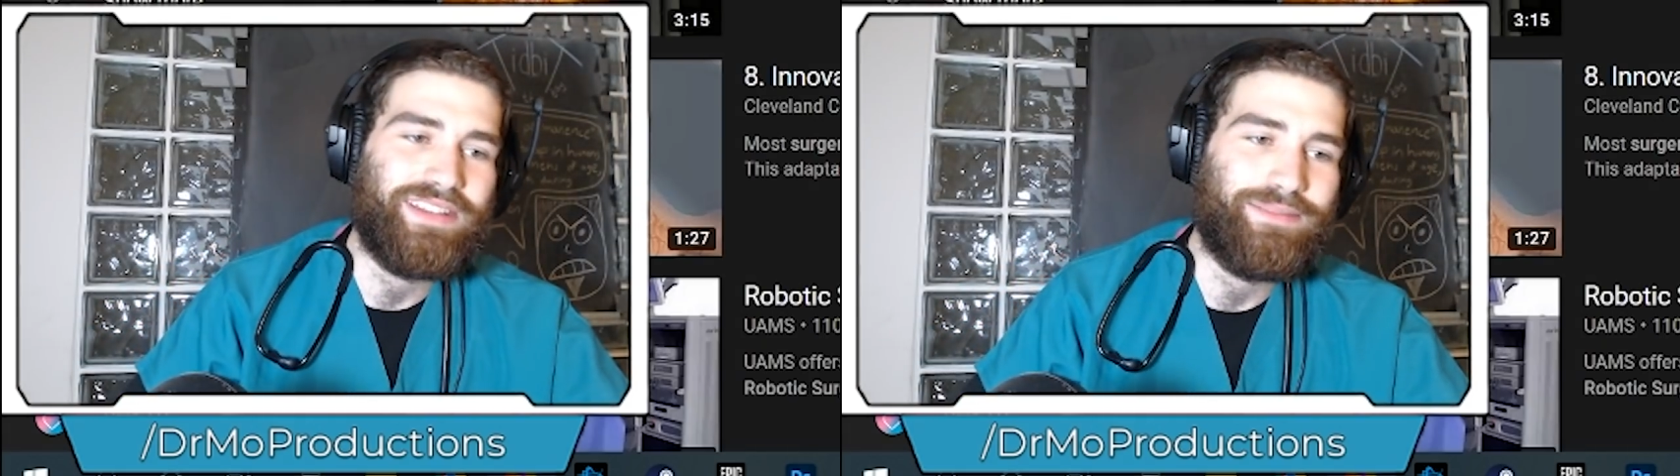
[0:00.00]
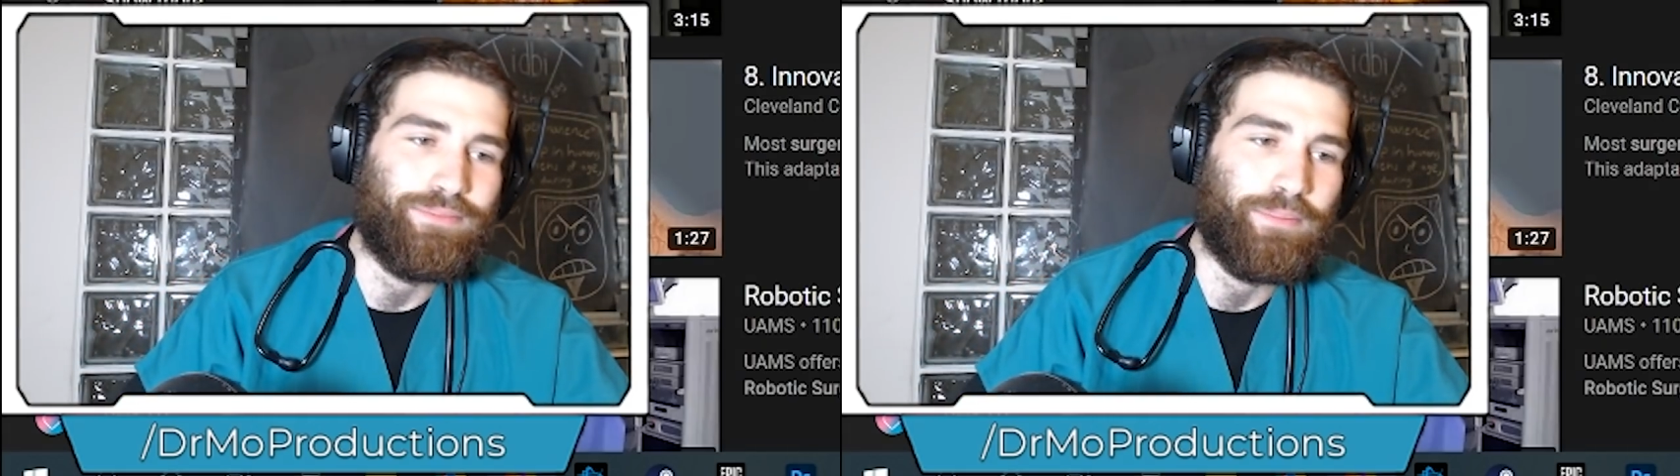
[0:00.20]

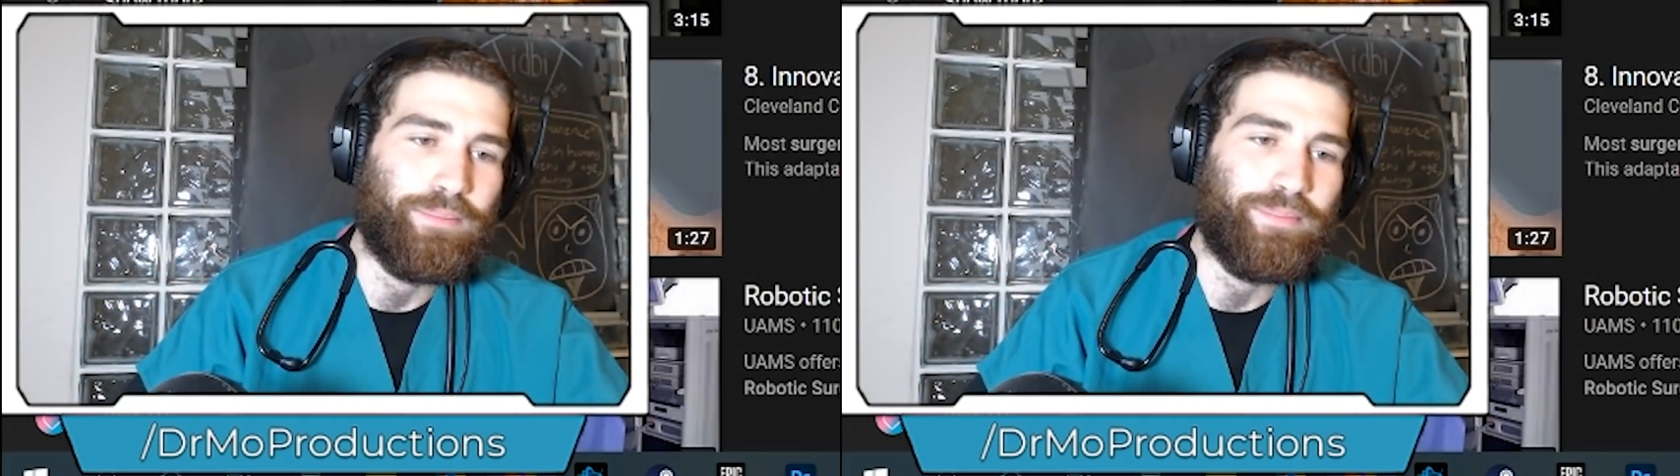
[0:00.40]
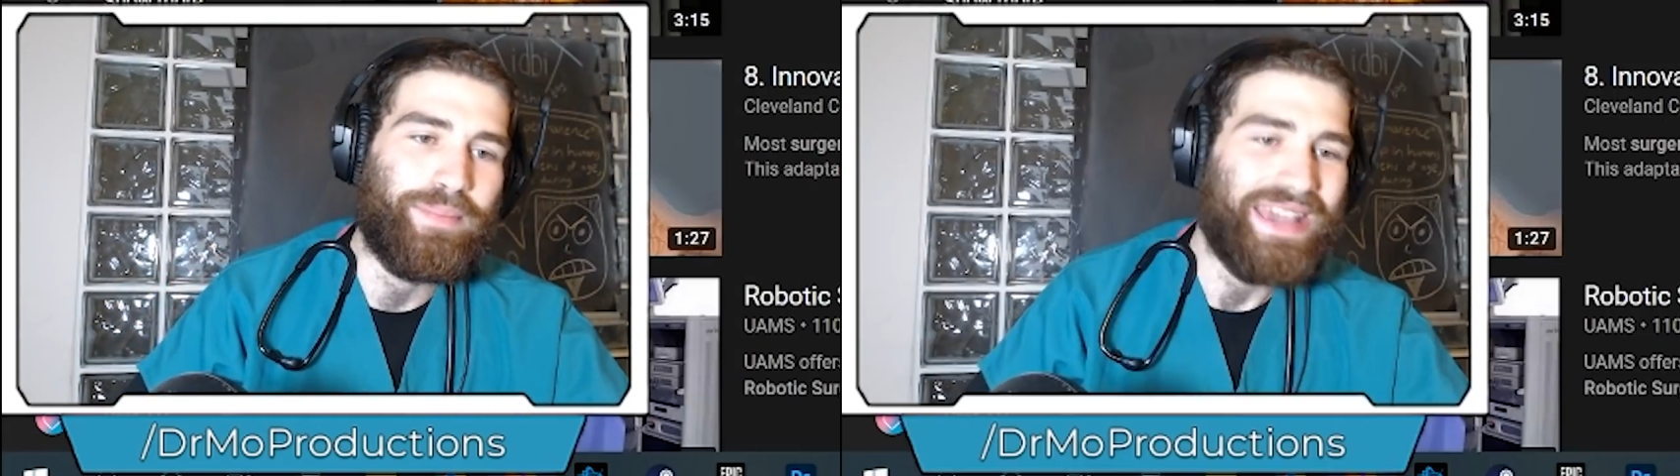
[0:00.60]

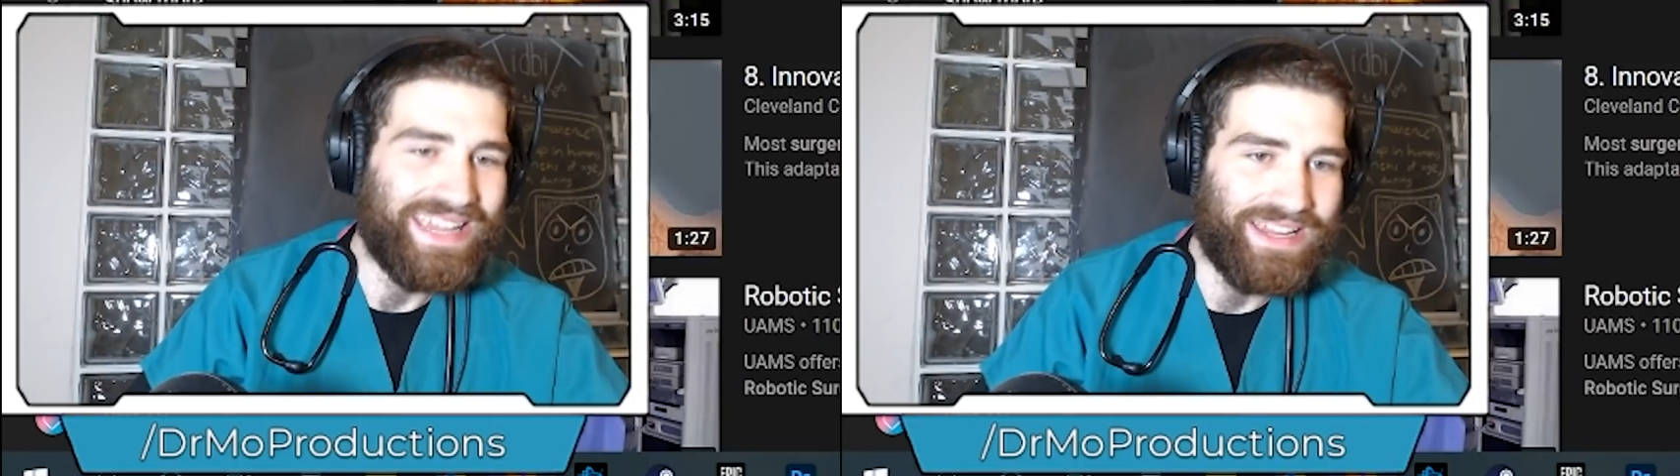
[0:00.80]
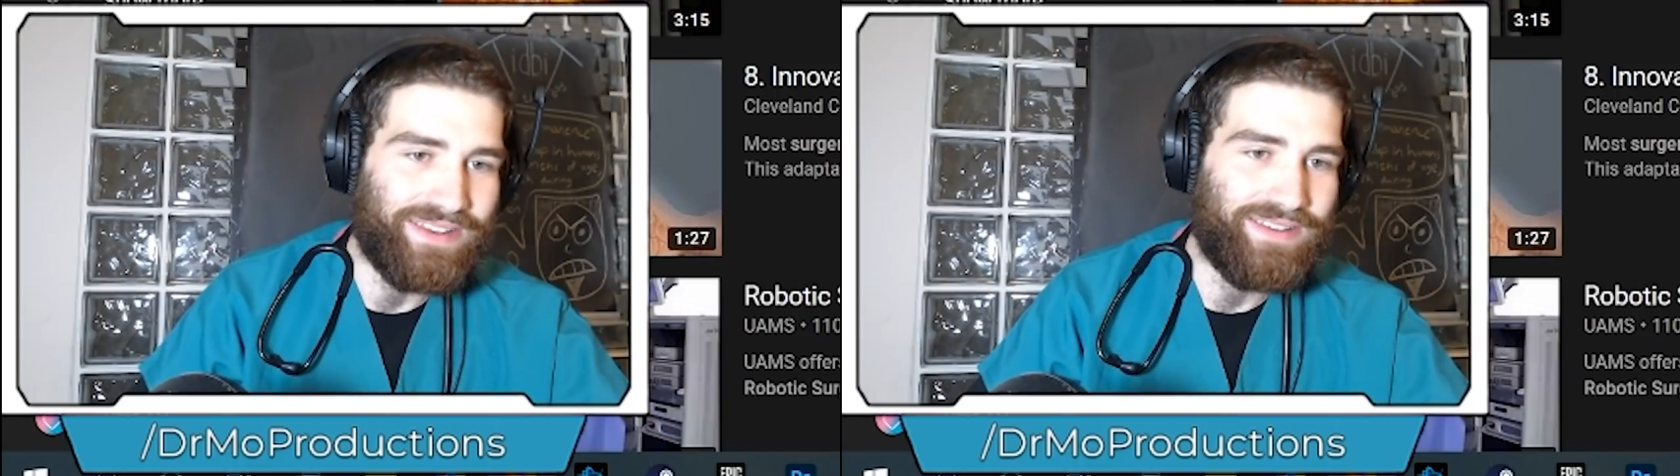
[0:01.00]

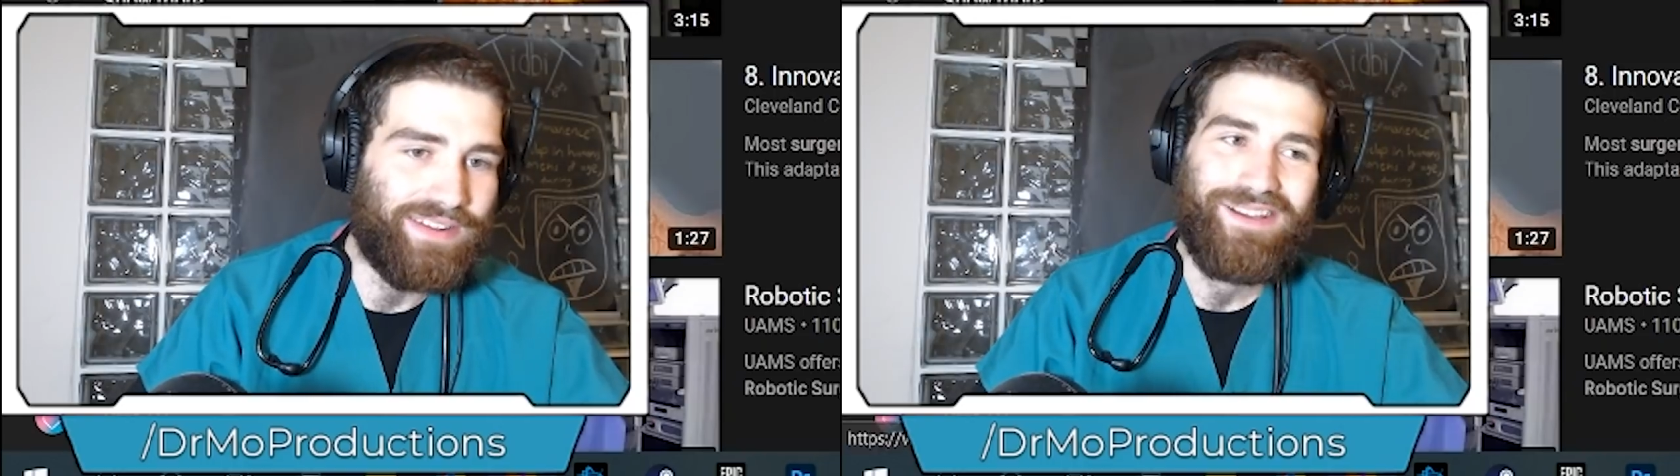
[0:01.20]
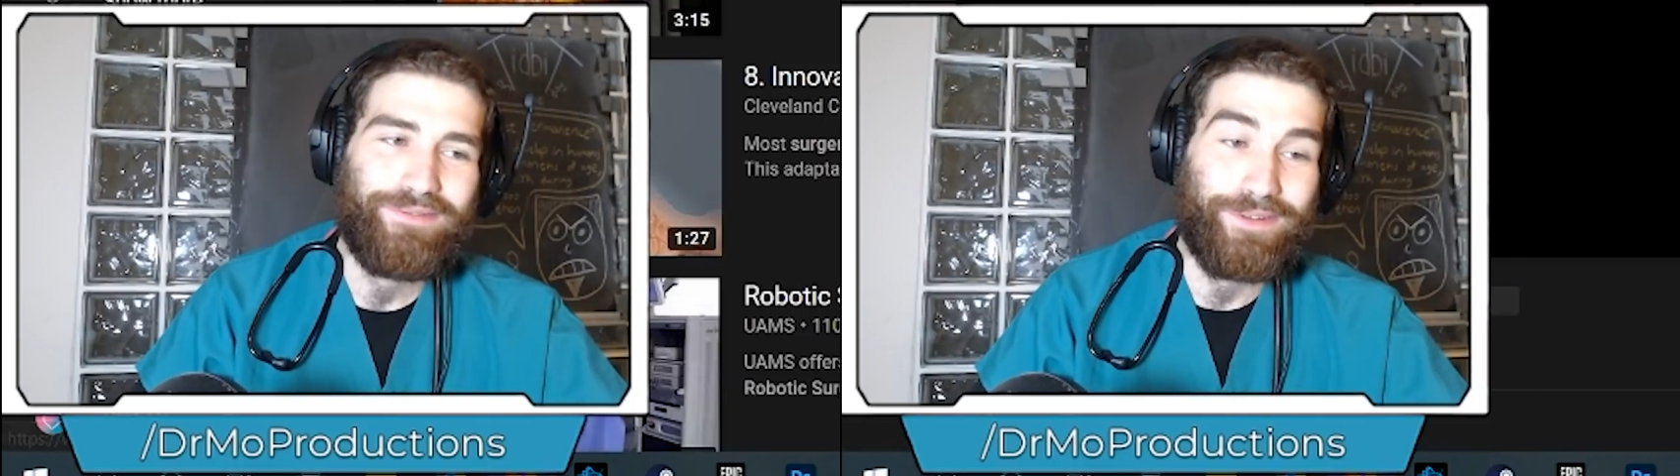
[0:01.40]
made
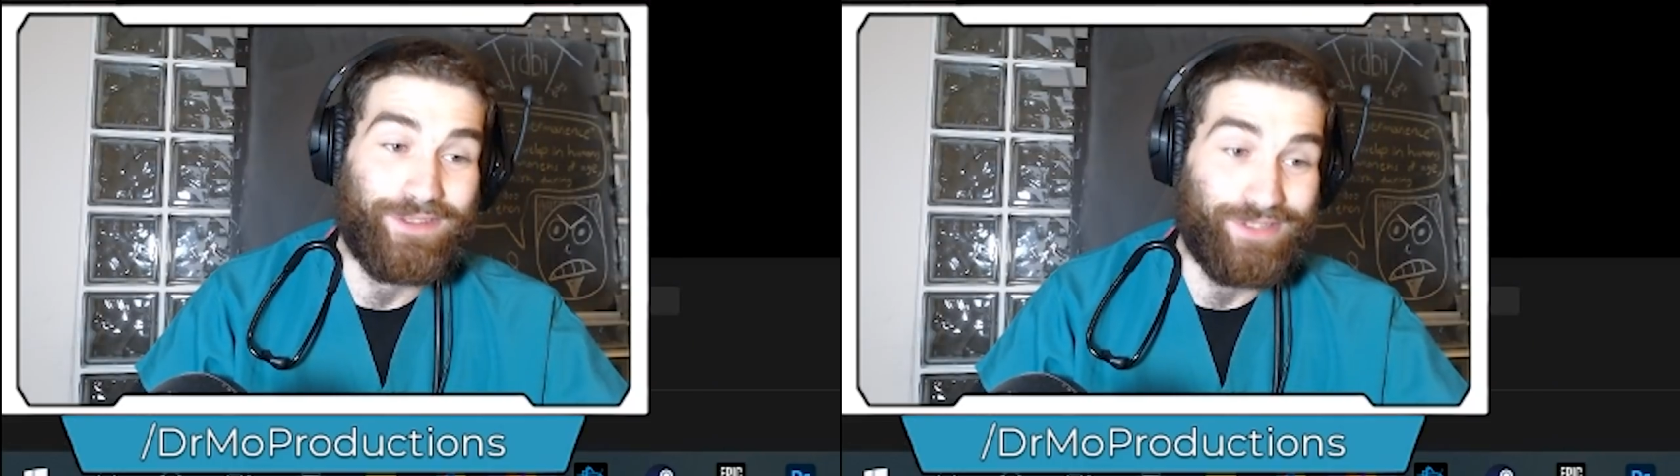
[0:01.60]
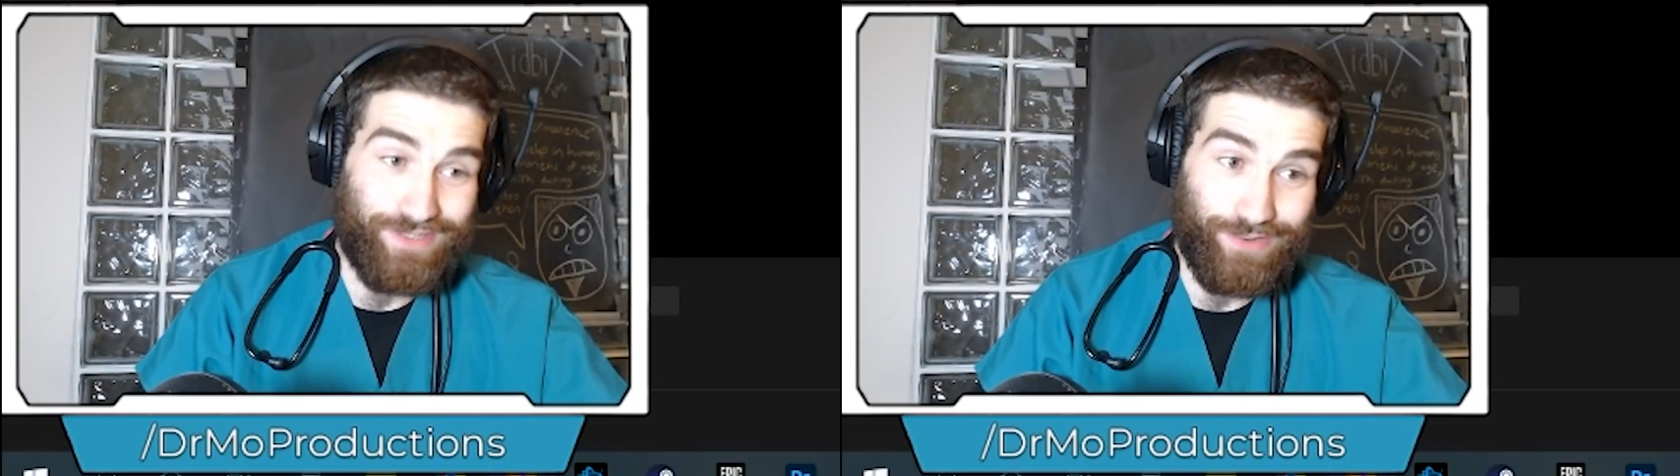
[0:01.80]
for the
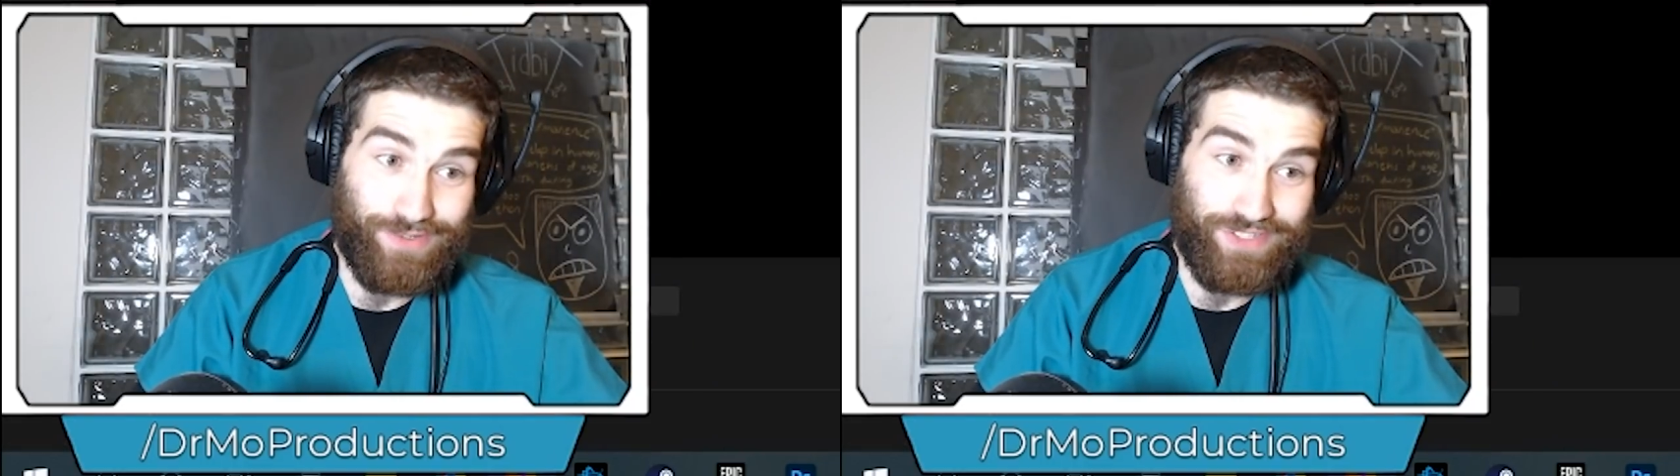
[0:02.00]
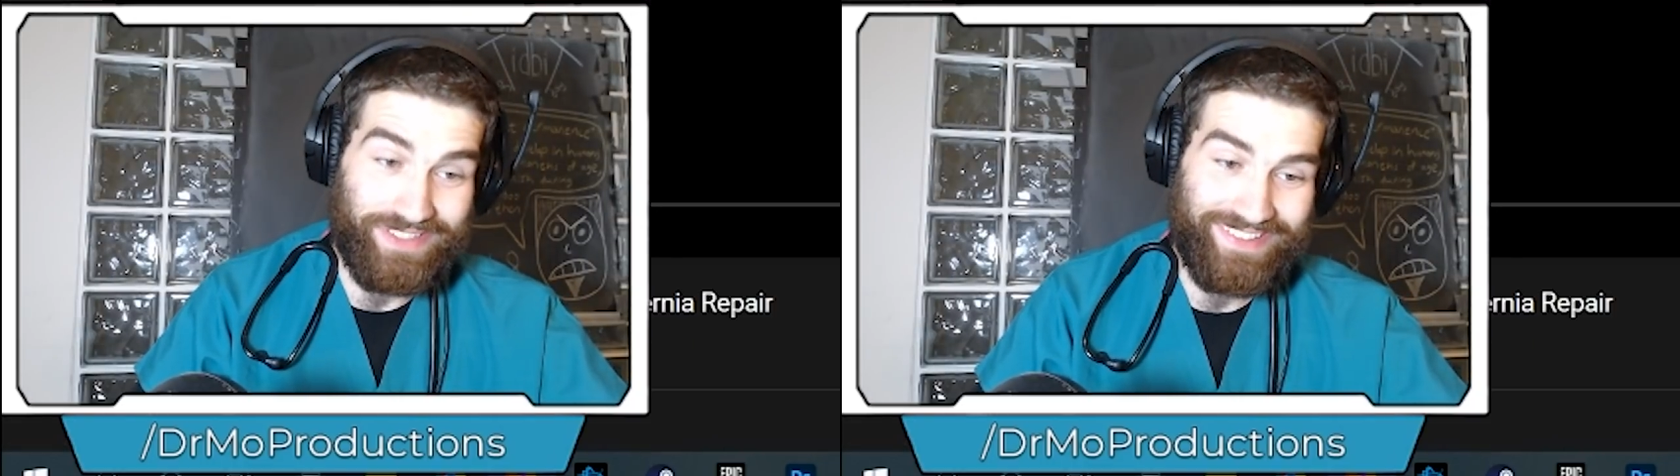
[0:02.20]

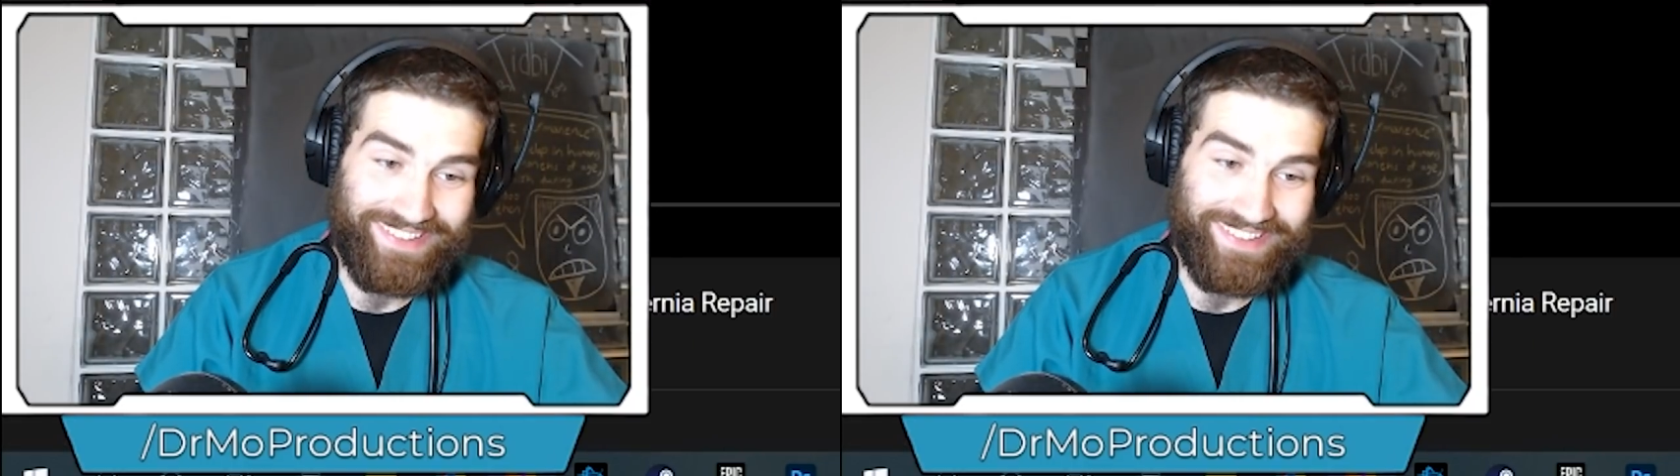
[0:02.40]
surgeon,